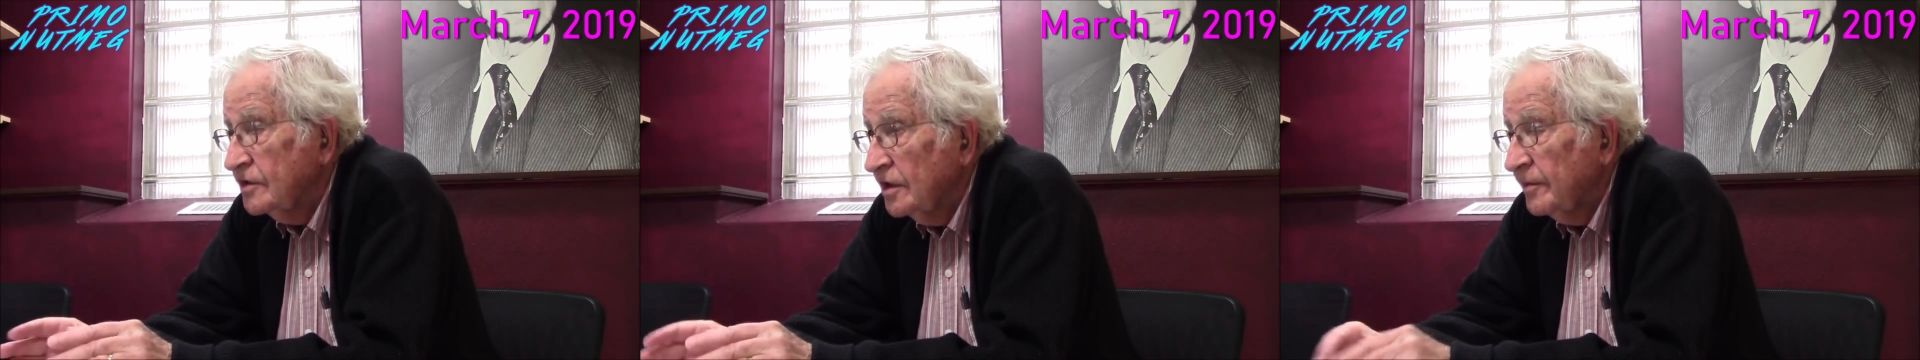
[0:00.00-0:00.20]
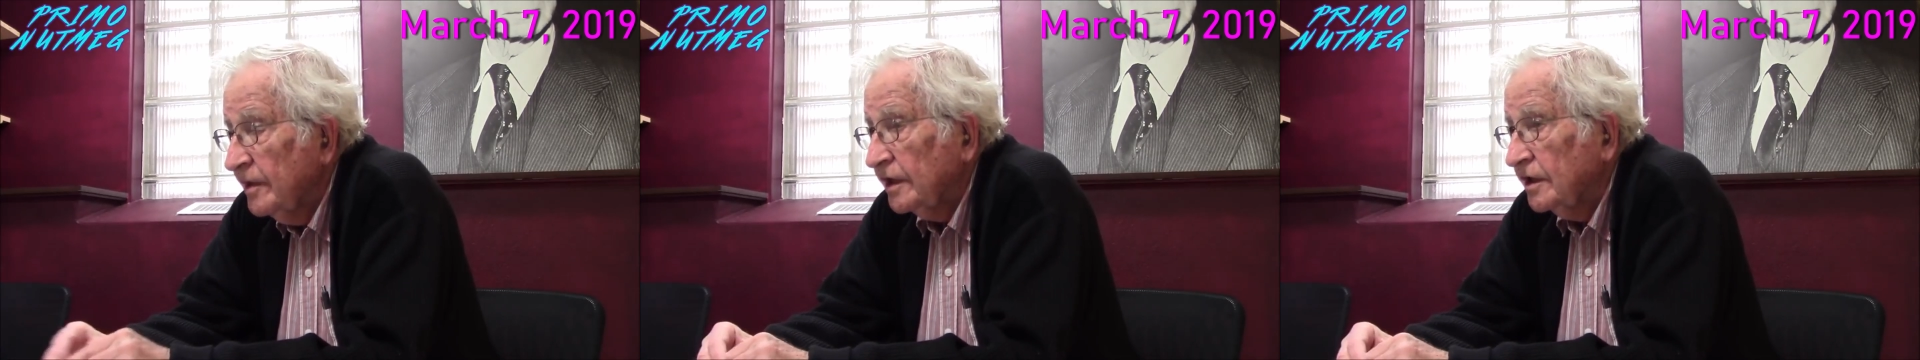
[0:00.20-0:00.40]

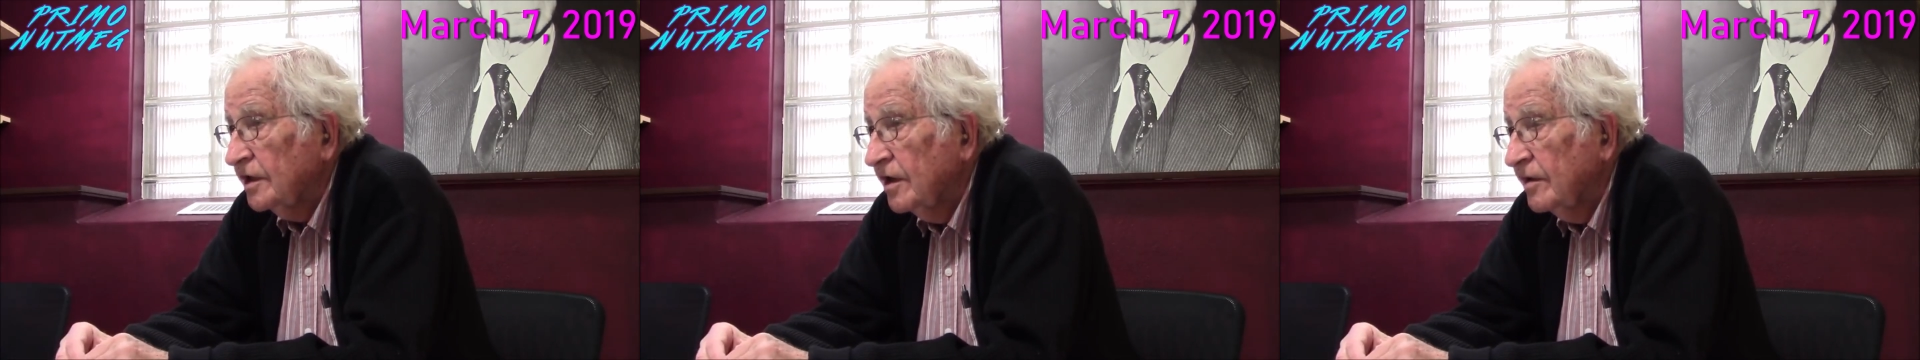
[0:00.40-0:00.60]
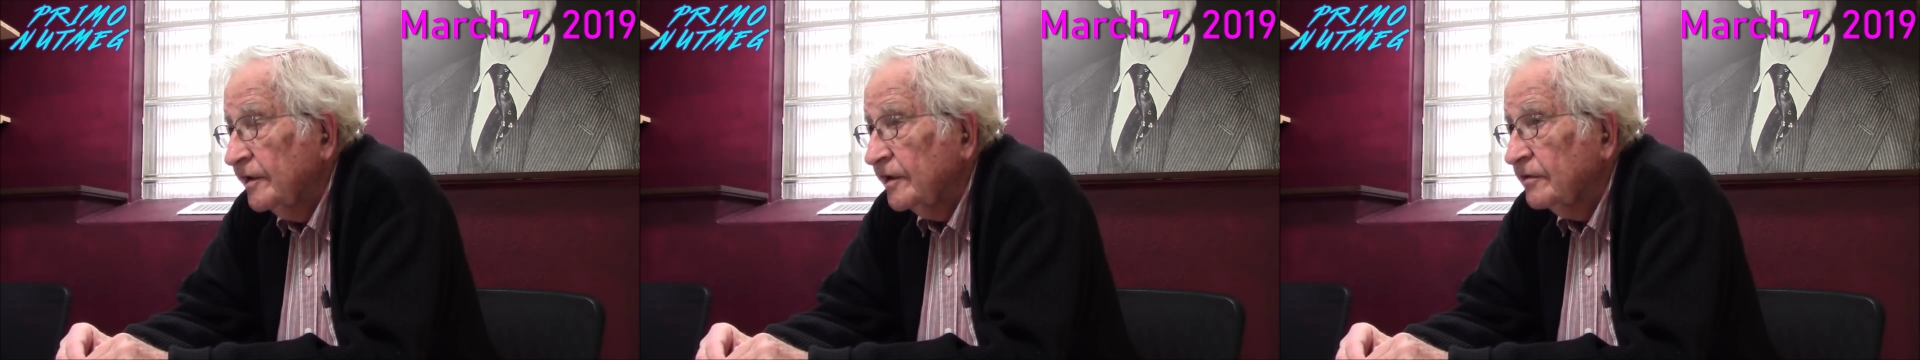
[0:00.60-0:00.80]
some
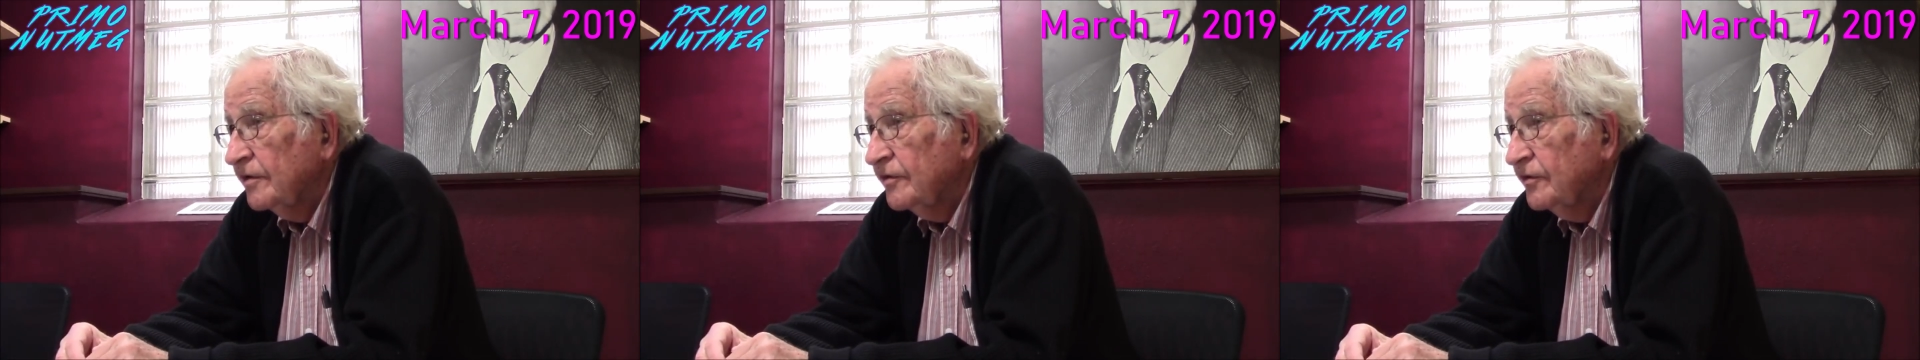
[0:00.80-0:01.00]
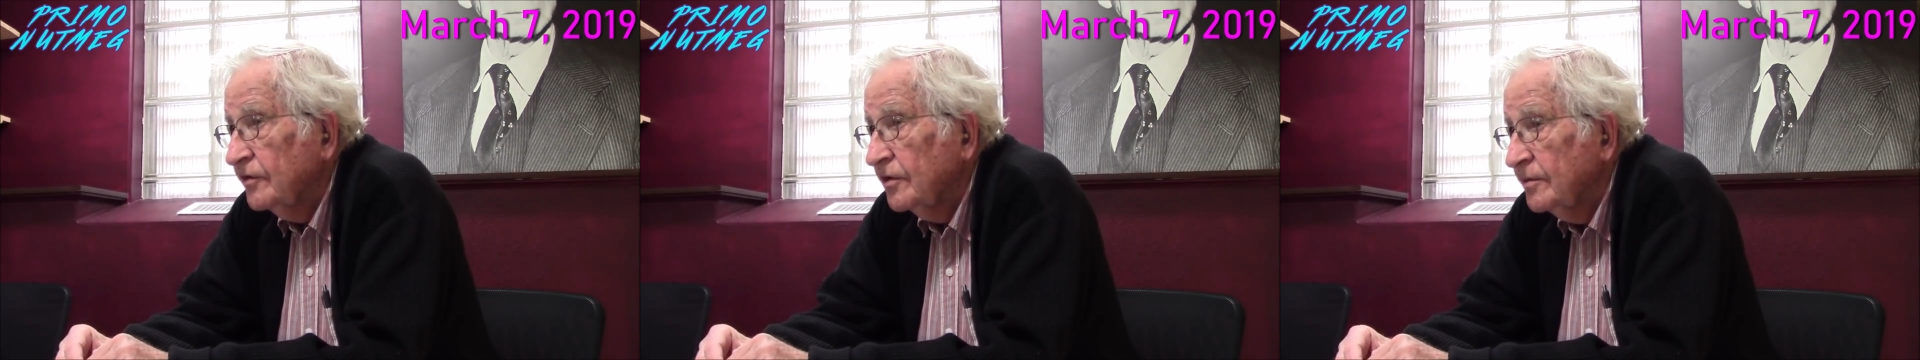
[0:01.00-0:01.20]
economic
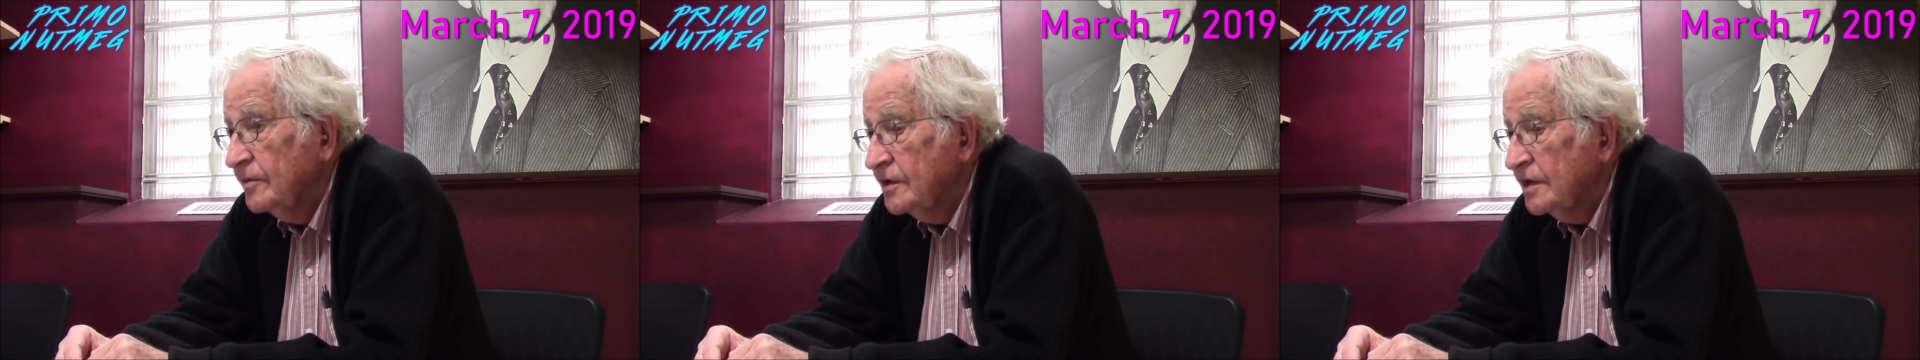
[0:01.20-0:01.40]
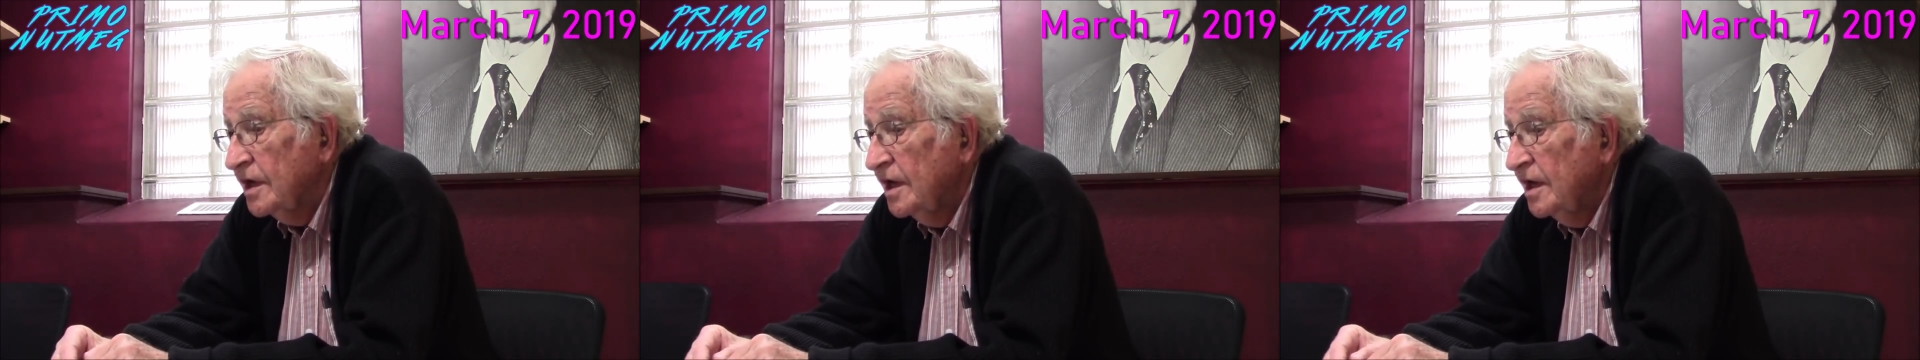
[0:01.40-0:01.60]

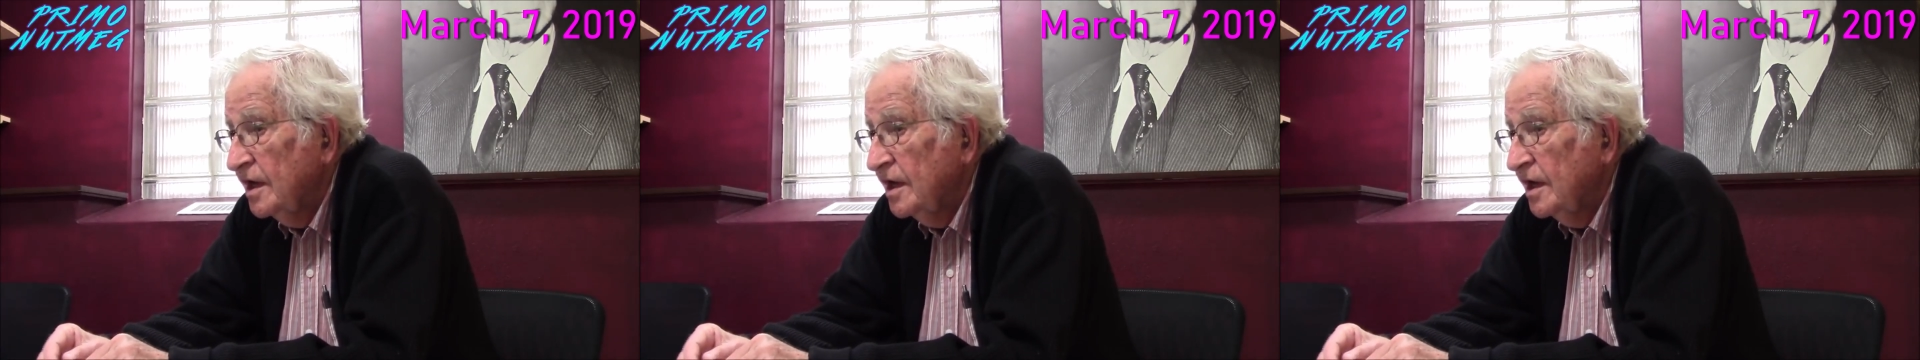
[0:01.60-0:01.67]
reforms.